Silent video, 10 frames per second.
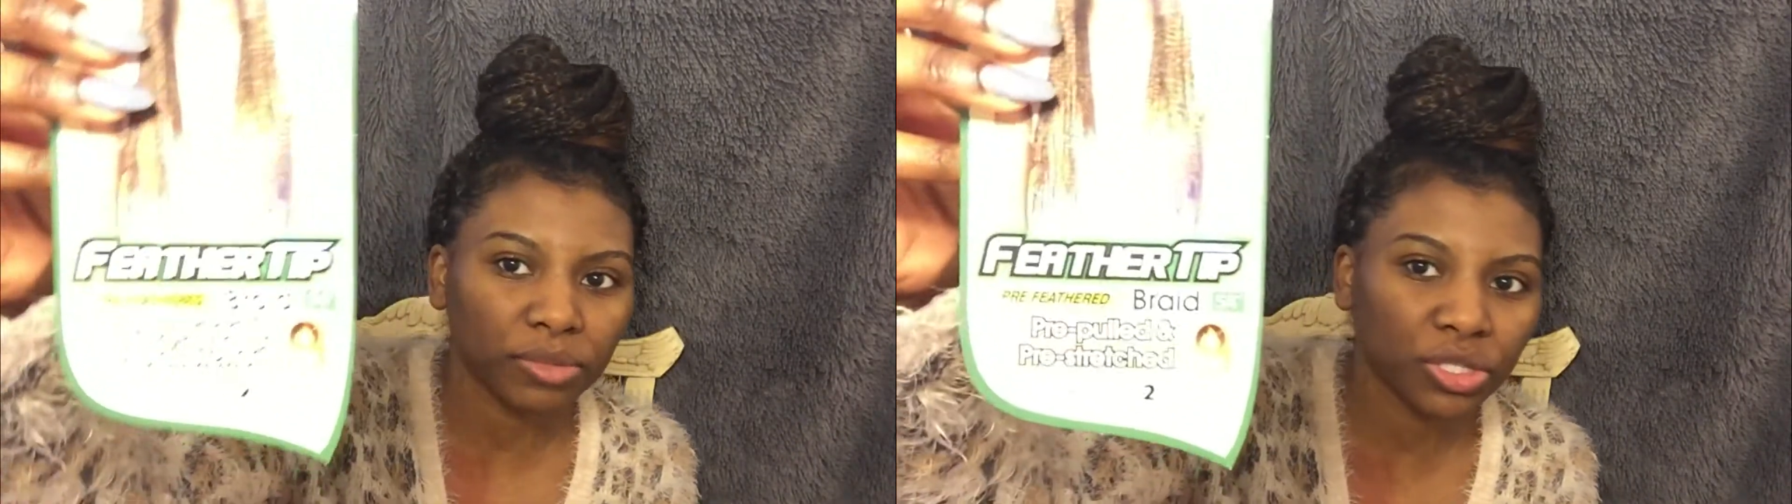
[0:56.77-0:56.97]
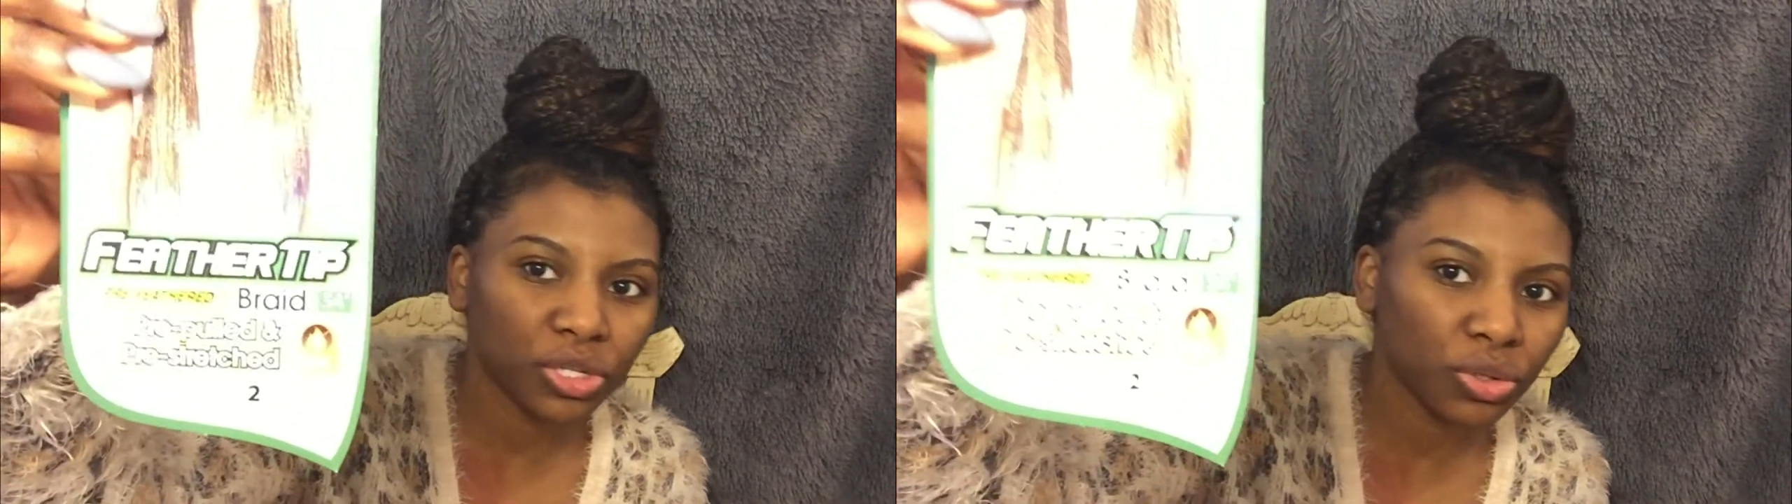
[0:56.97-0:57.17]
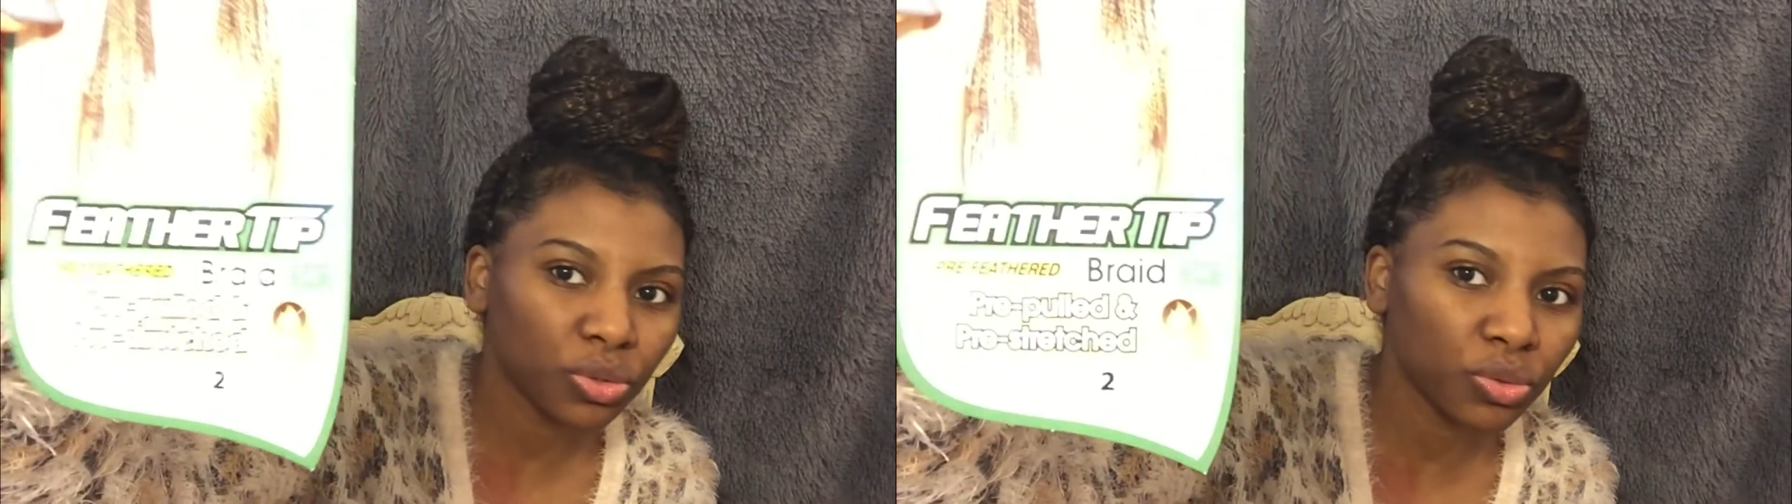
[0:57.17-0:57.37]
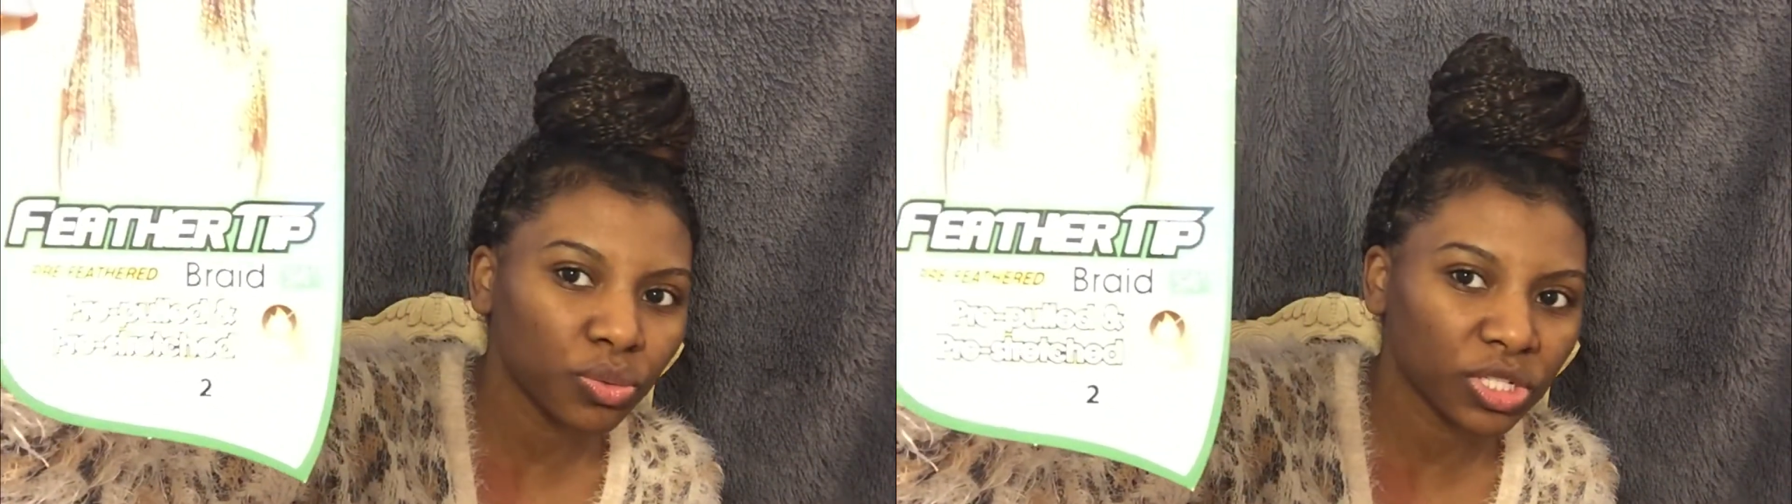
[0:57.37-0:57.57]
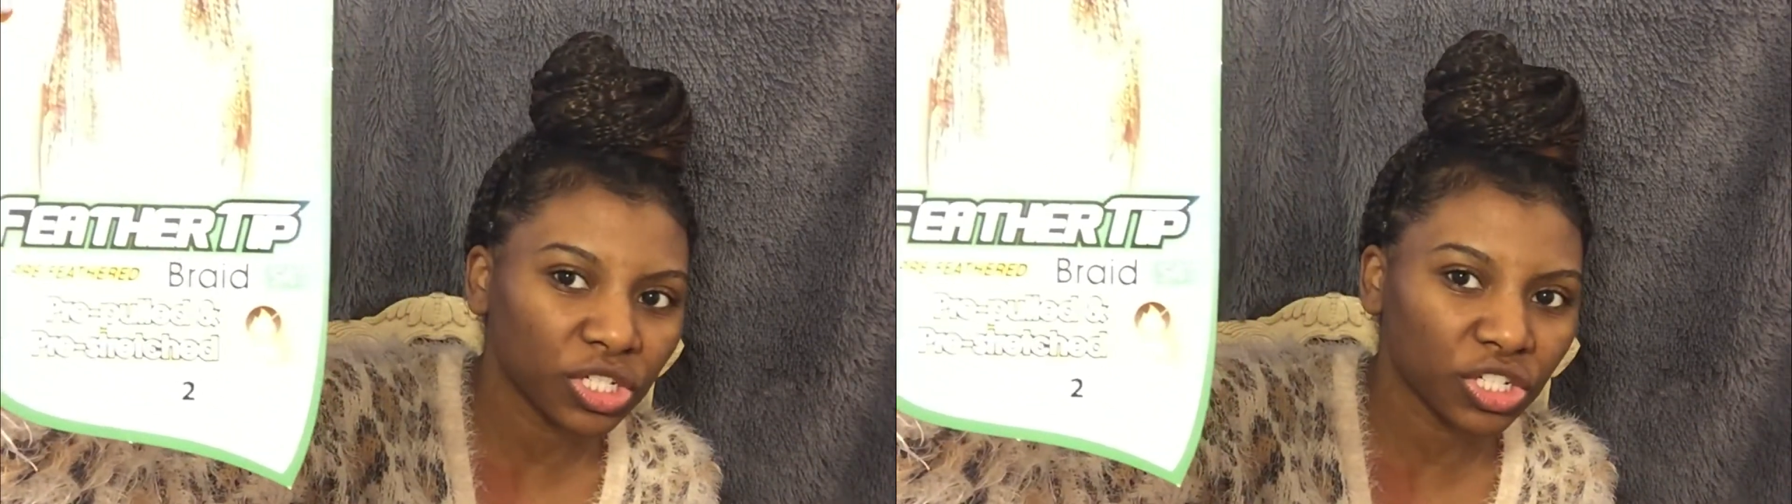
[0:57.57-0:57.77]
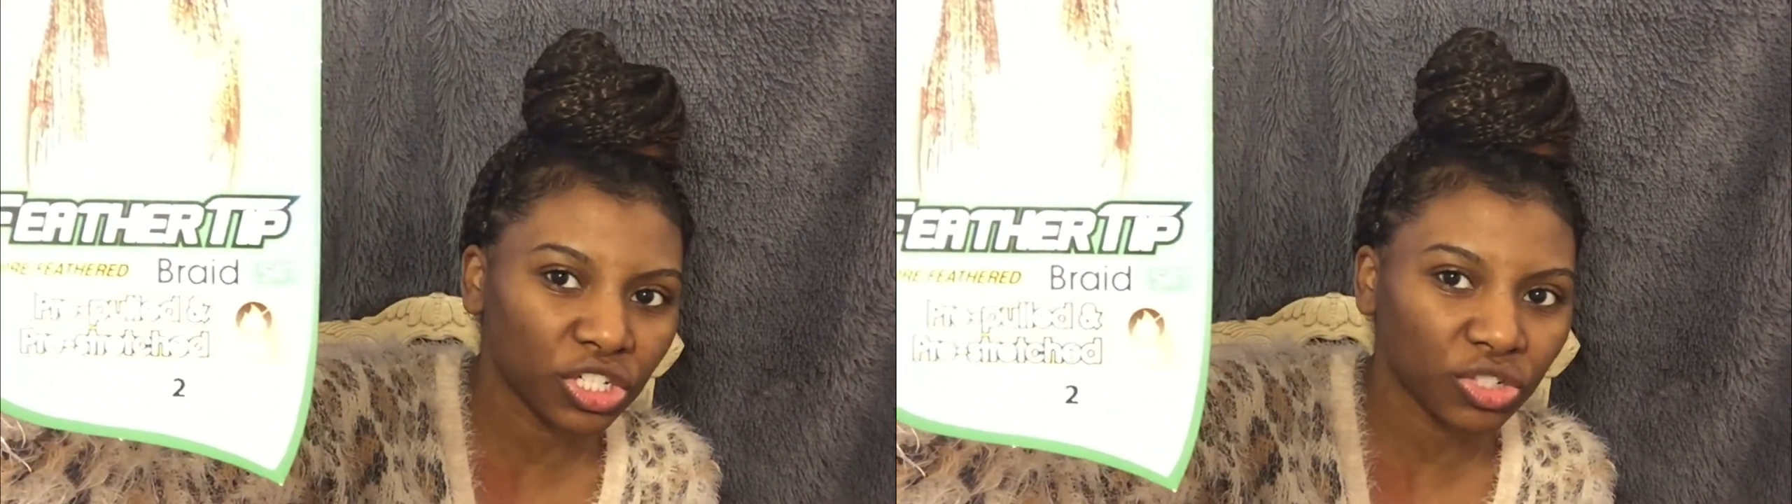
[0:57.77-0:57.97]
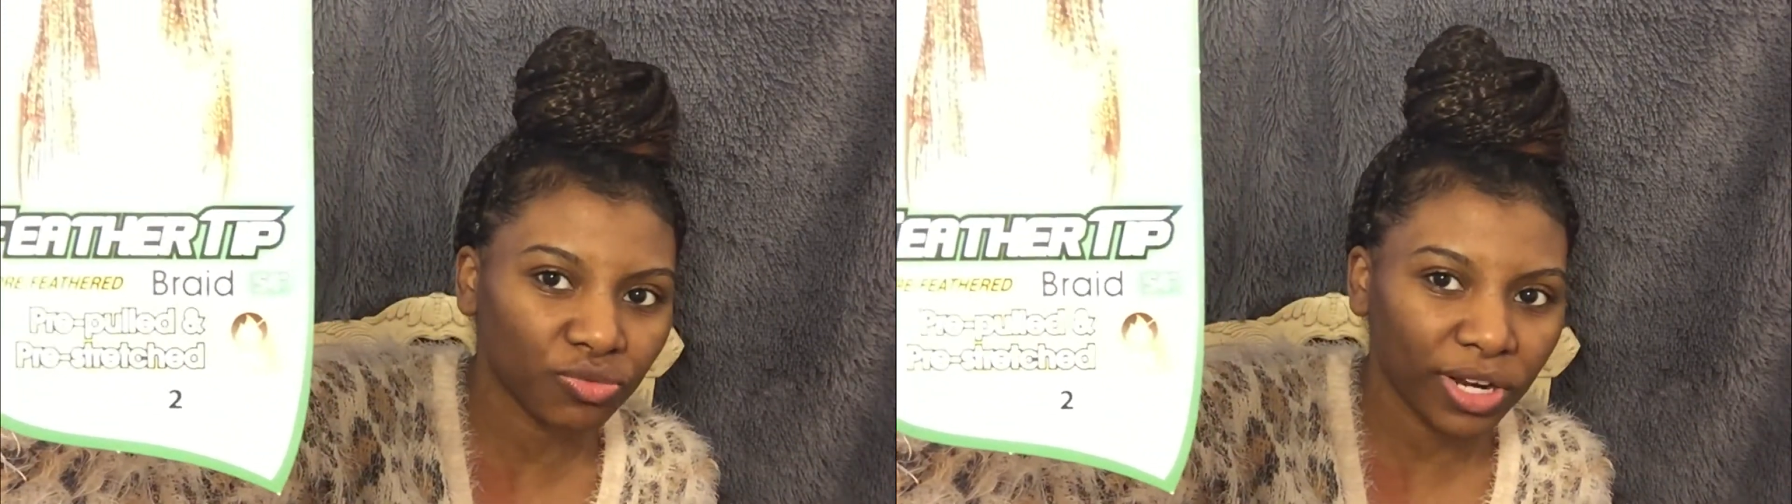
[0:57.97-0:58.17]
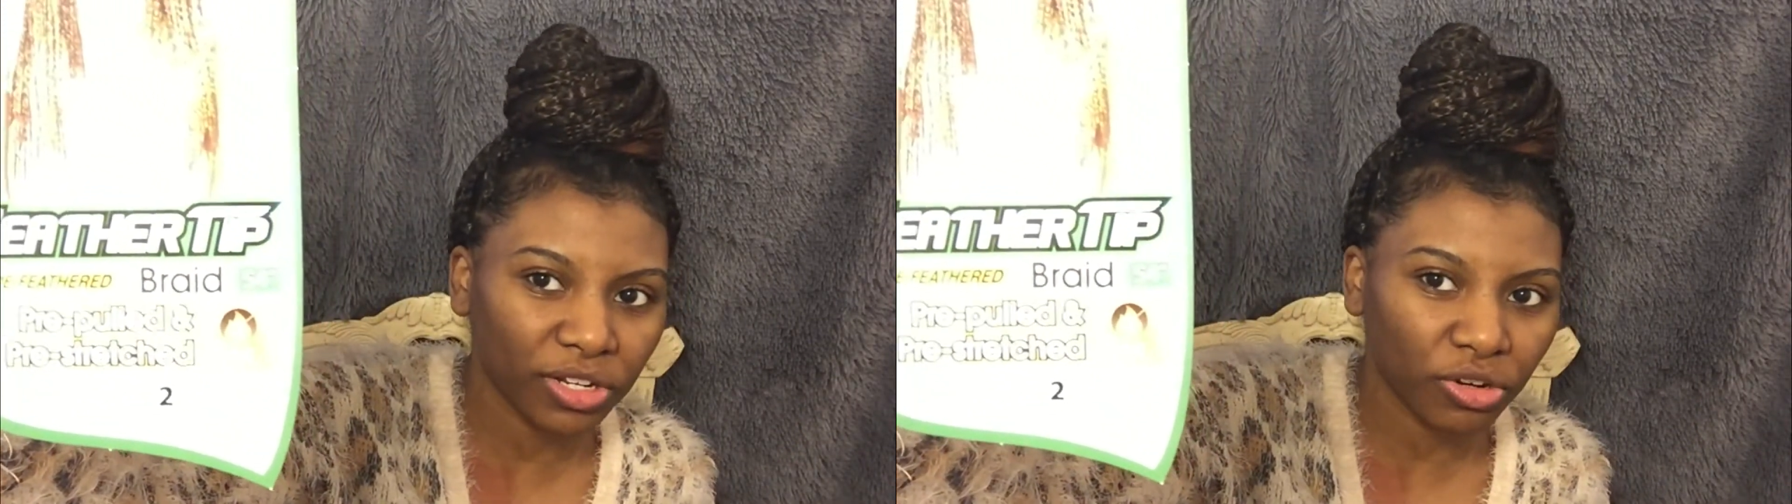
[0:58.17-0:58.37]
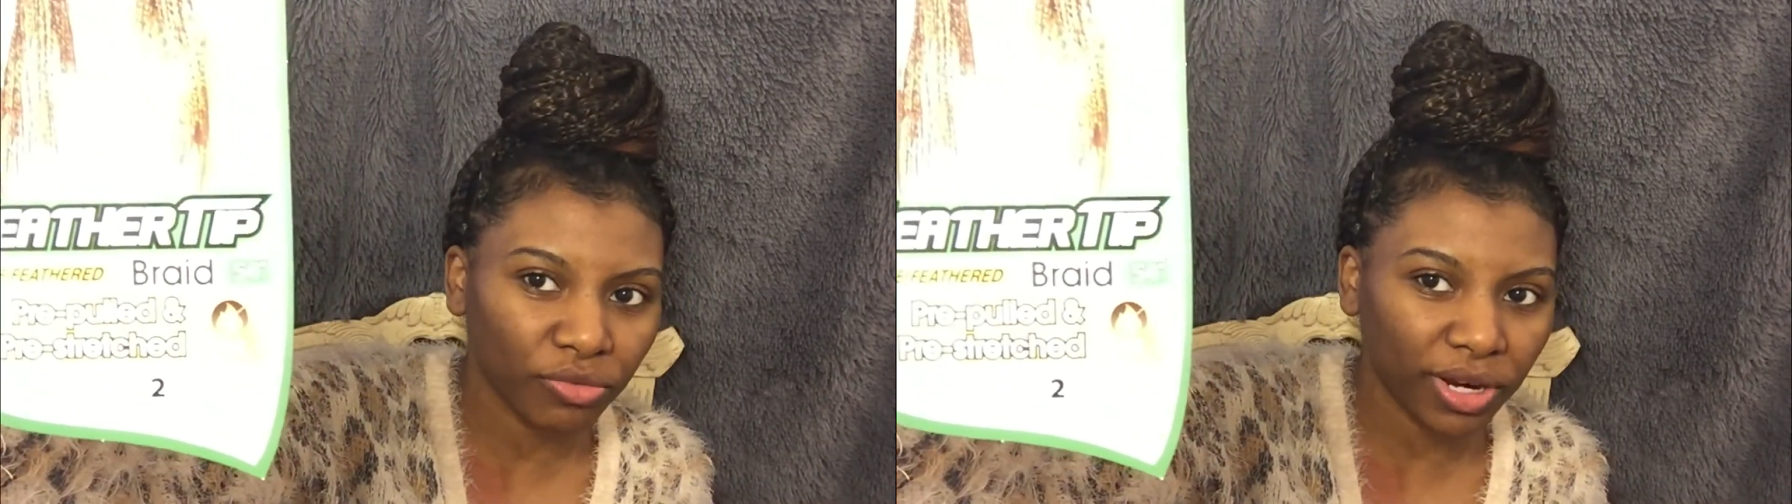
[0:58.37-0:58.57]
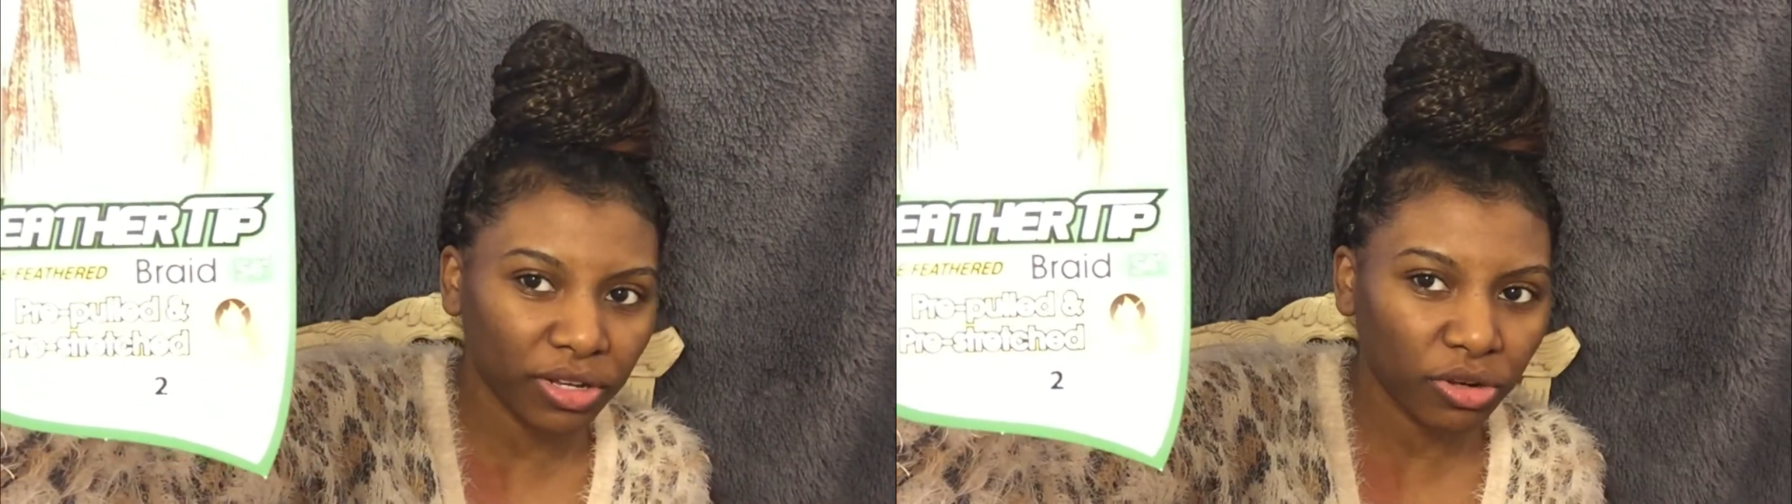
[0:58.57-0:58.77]
2, which is just your
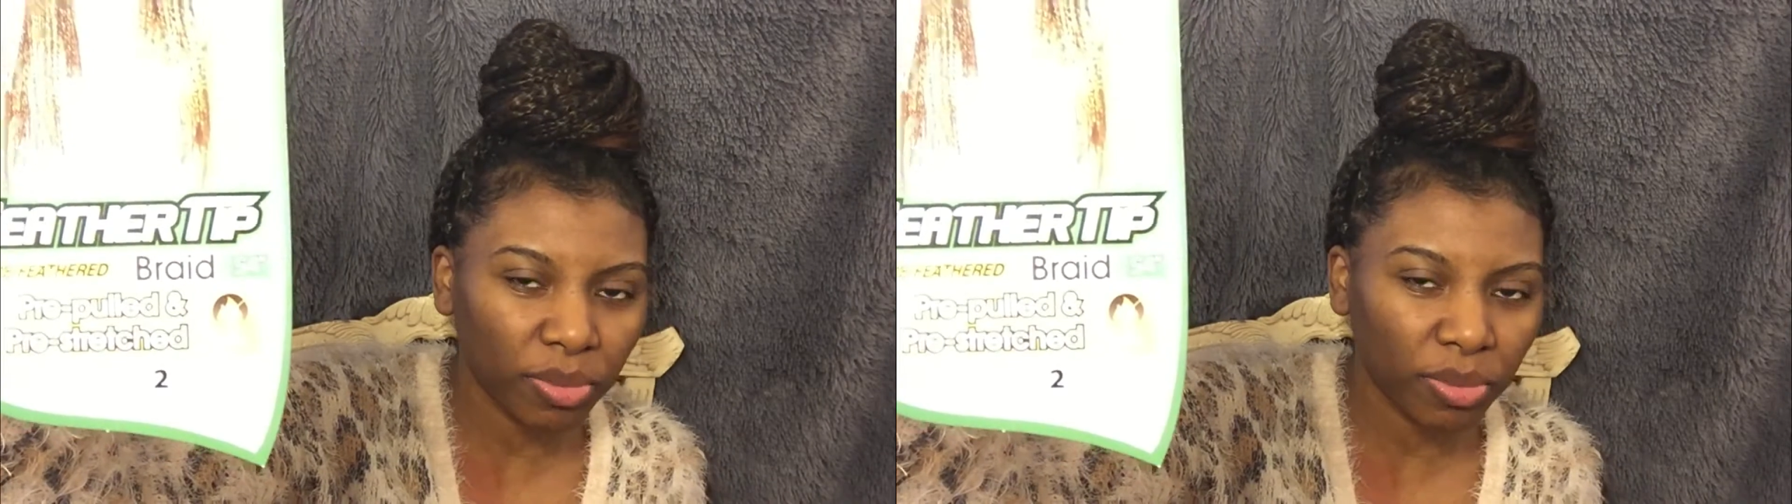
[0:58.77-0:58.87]
regular